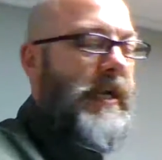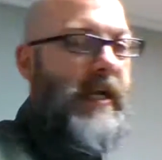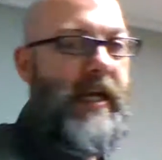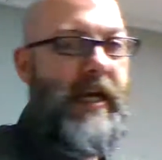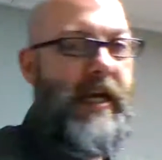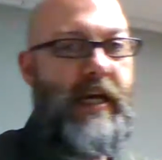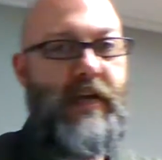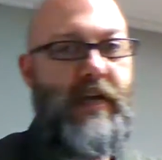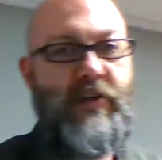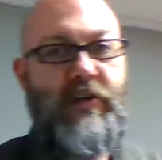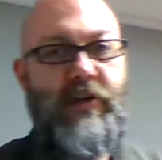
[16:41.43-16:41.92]

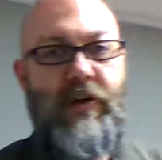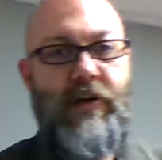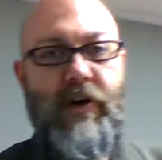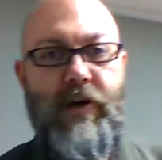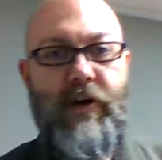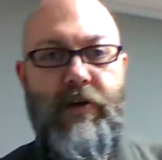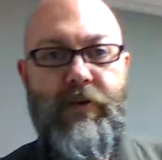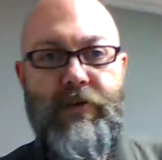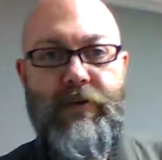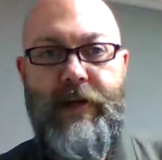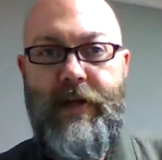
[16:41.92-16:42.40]
and you
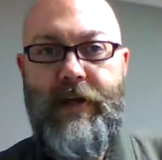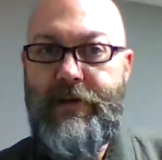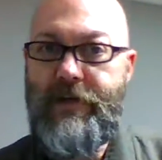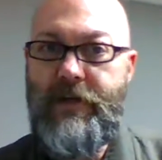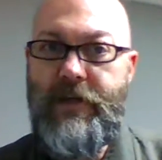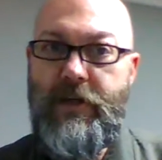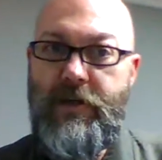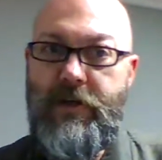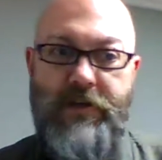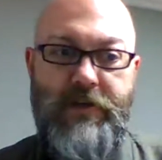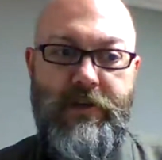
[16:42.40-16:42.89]
know that
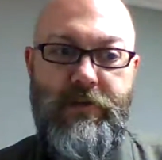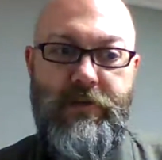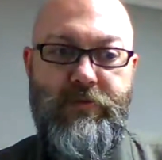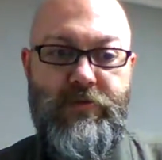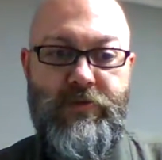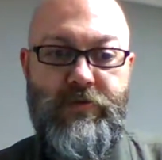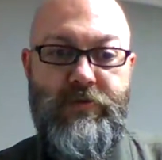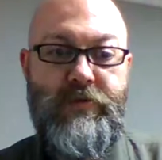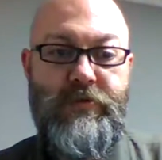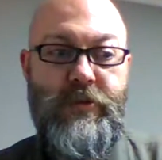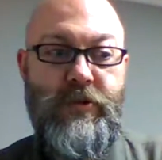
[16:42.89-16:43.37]
you you
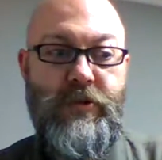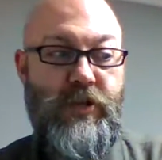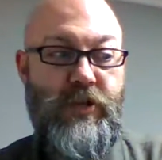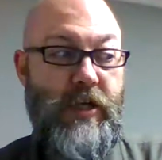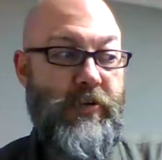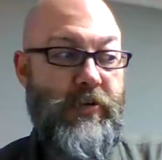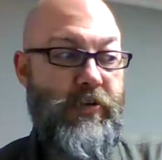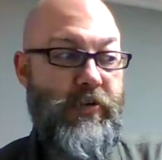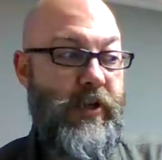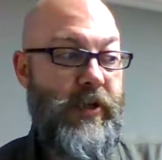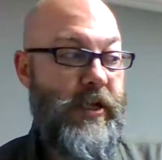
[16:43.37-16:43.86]
you
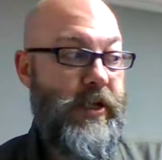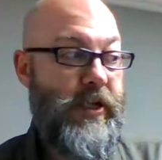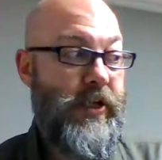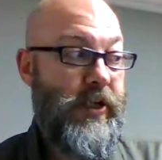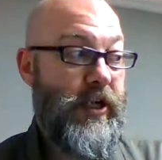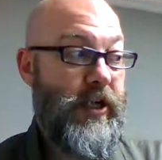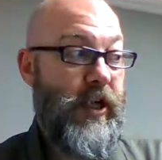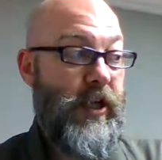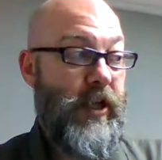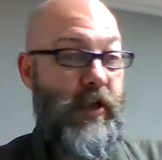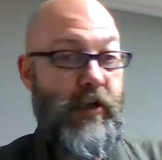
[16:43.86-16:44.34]
generally you're
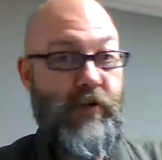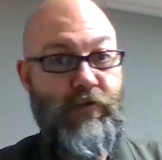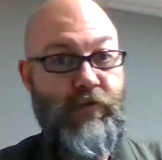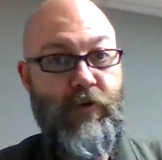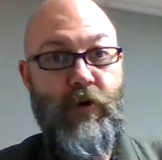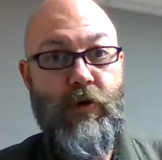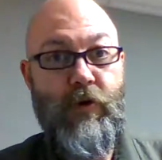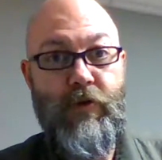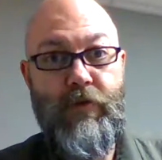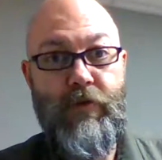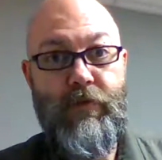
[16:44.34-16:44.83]
going to look
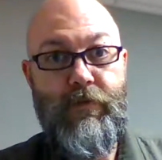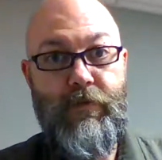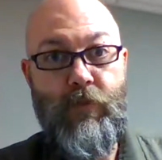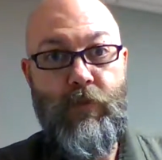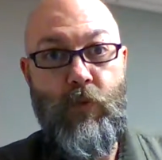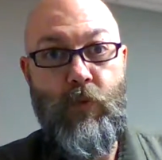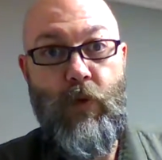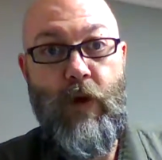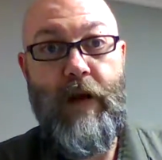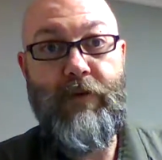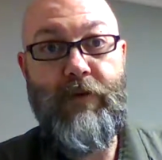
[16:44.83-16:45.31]
for
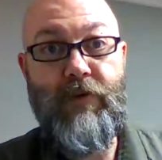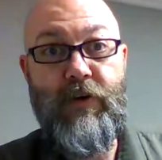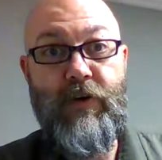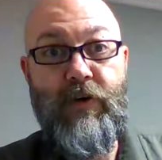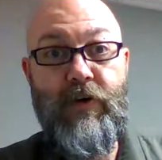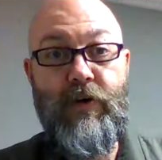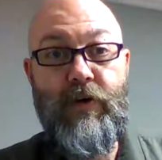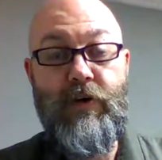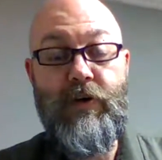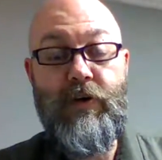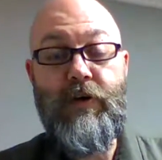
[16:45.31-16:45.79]

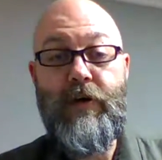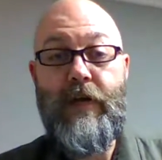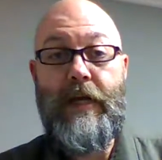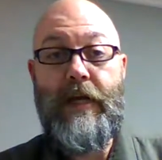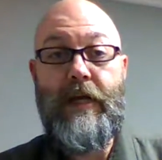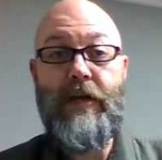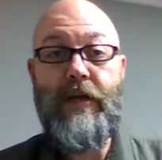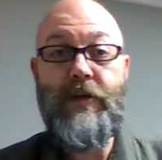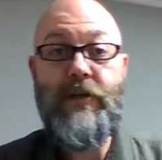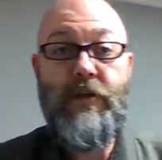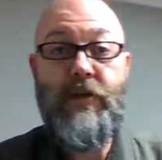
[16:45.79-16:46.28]
whatever
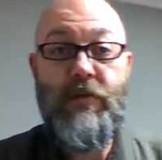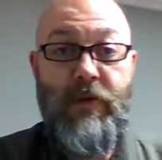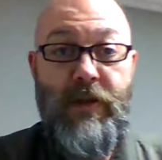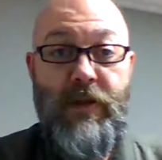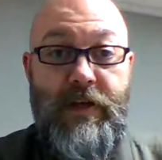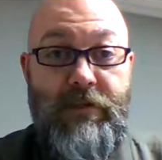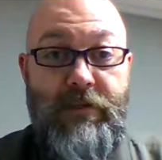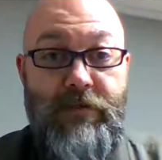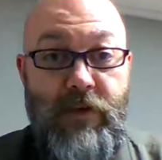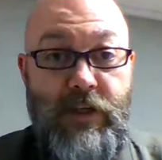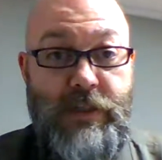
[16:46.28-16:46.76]
uh, you
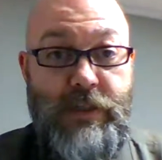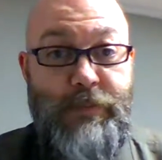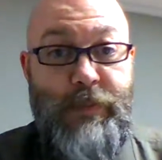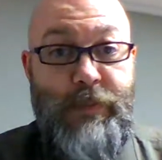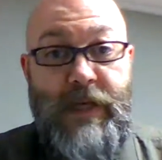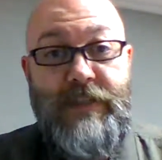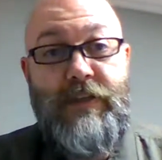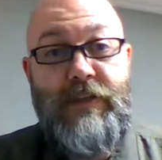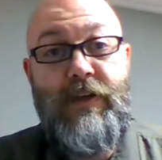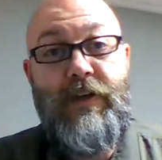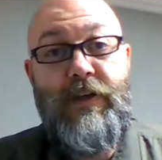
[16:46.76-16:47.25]
believe looks
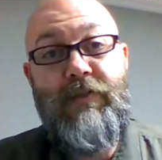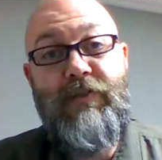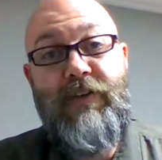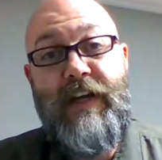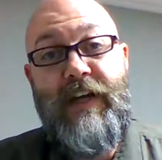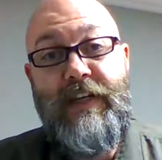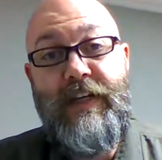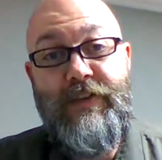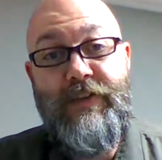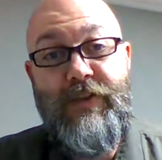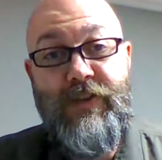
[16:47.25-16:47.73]
best on your
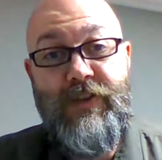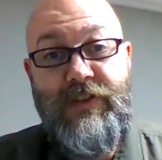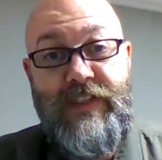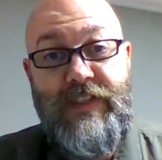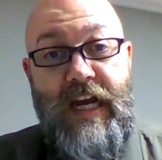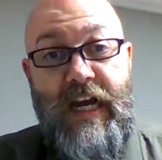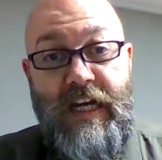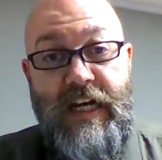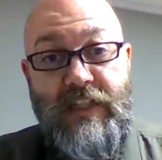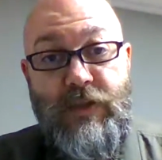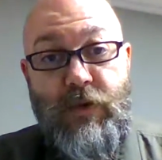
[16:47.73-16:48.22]
face or is the
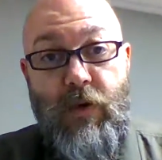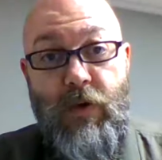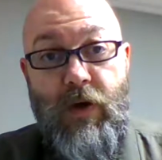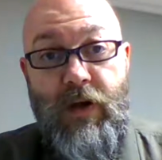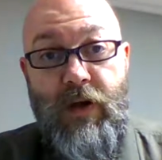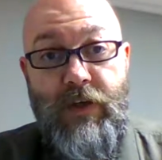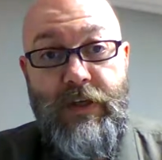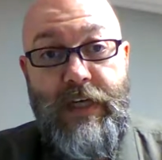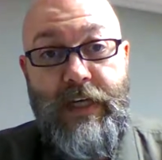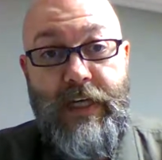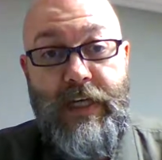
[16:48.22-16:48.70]
highest
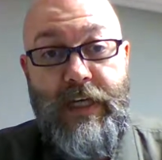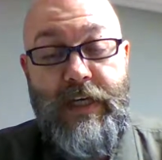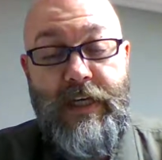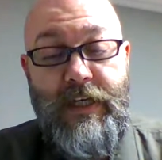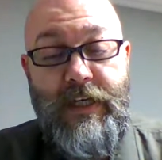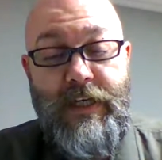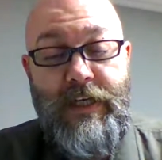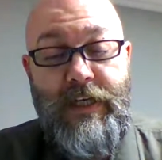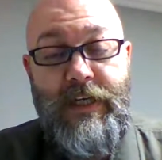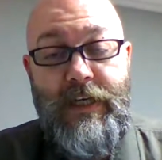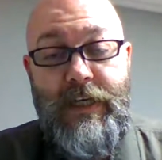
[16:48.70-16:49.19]
quality.
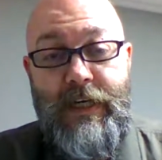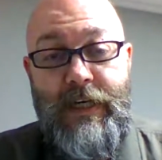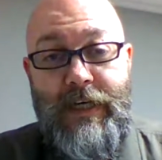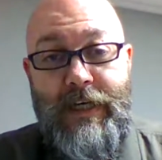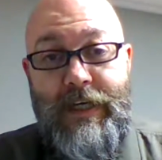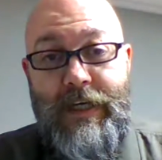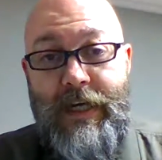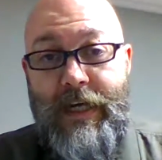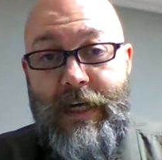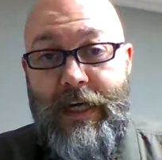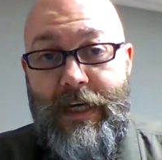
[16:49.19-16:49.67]

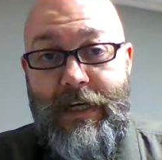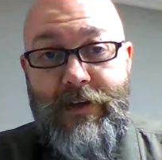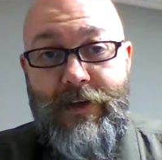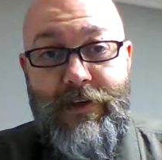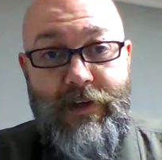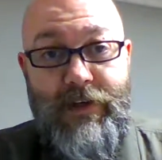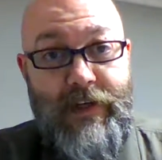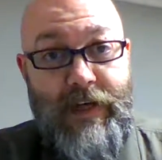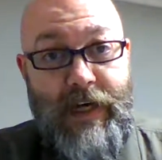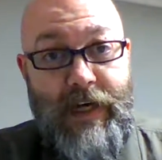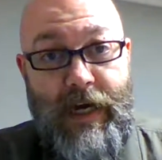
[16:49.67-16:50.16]
Uh,
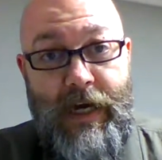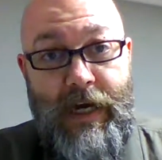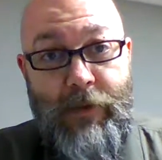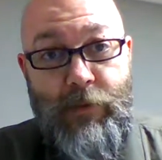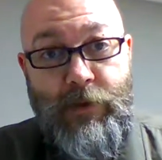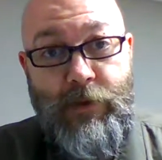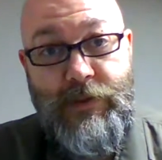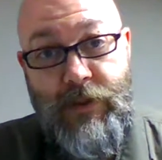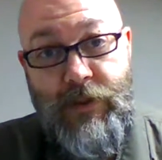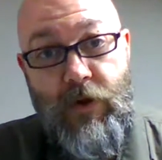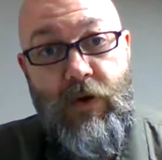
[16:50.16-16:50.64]
and I
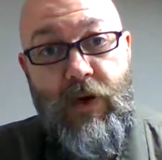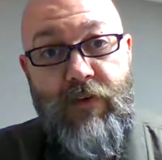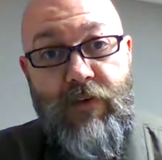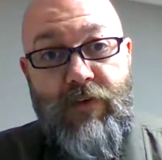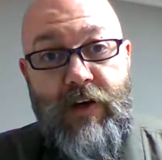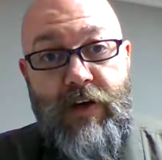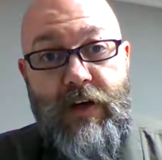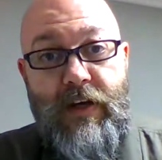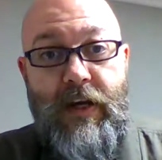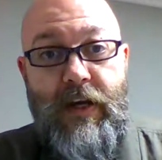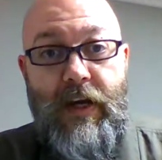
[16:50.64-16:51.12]
was no
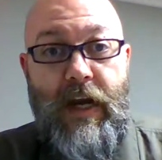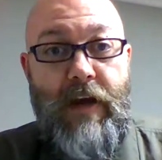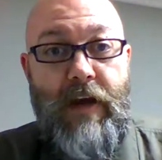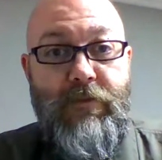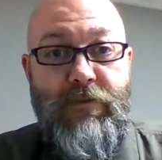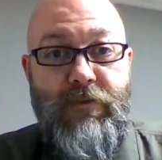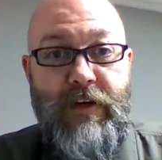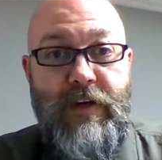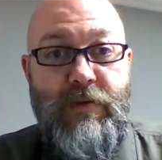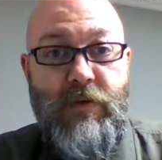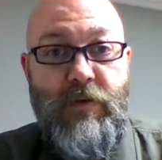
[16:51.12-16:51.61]
different. I
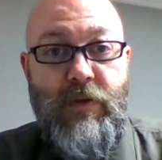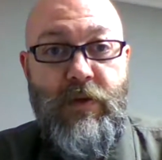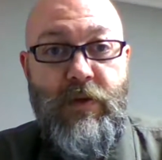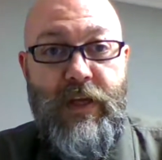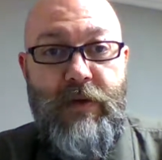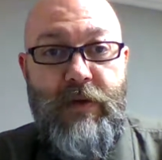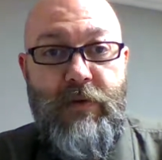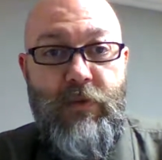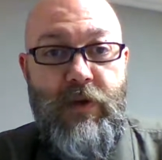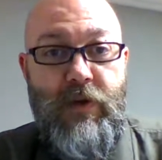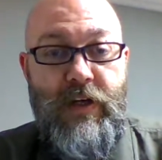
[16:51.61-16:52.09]

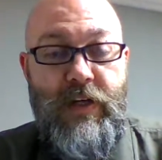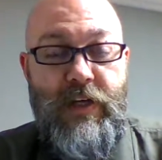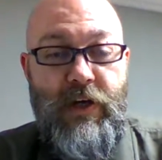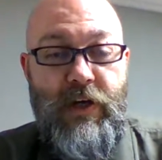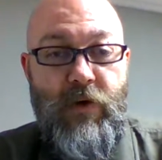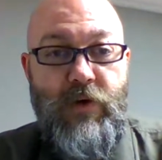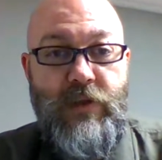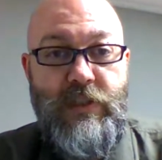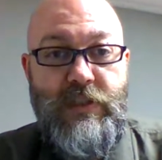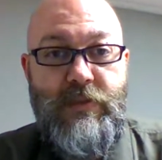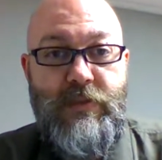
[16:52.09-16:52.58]
frequently would
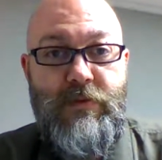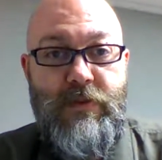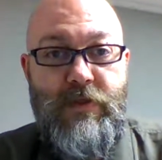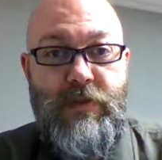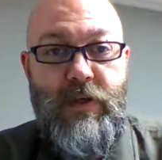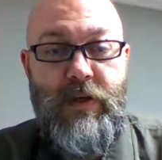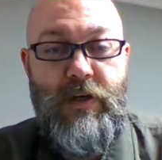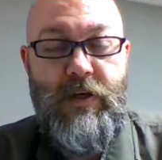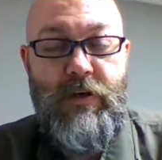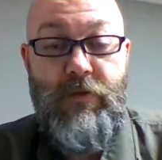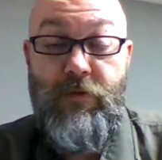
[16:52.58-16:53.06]
always,
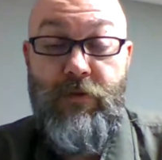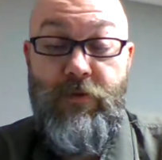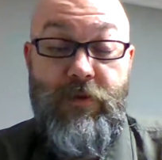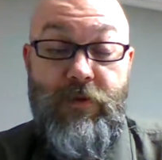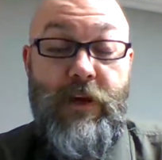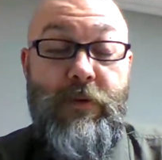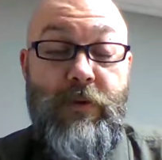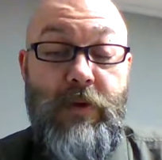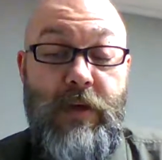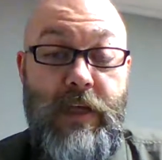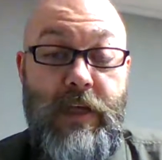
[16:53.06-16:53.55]

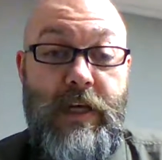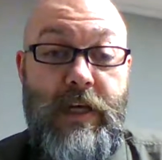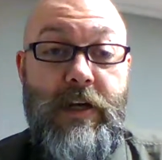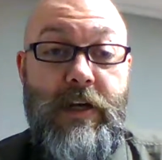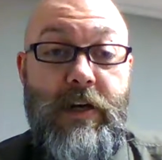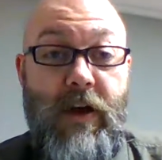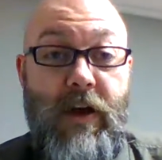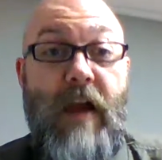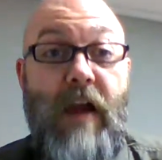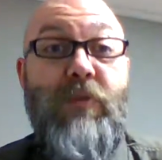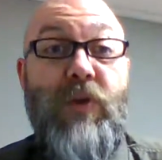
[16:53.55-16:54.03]
frequently,
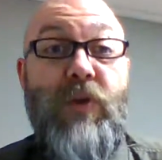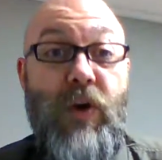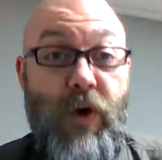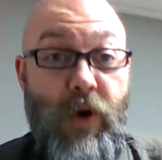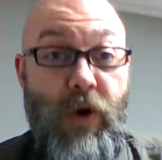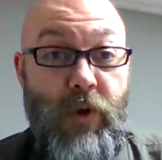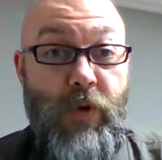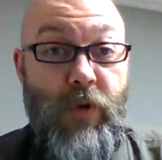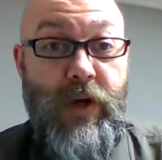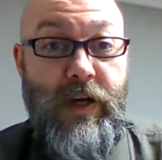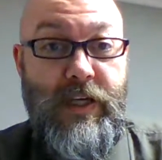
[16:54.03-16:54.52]
I would
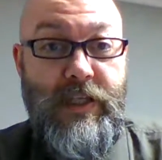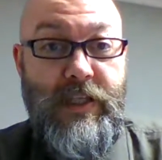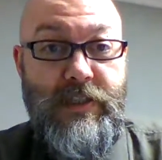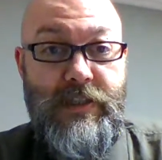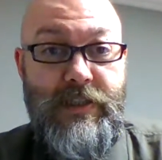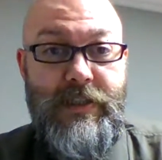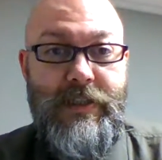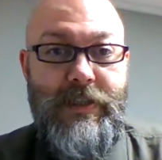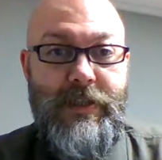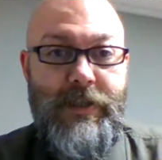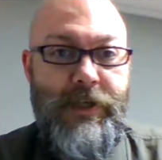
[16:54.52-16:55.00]

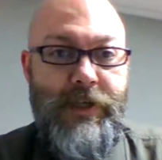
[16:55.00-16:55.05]
always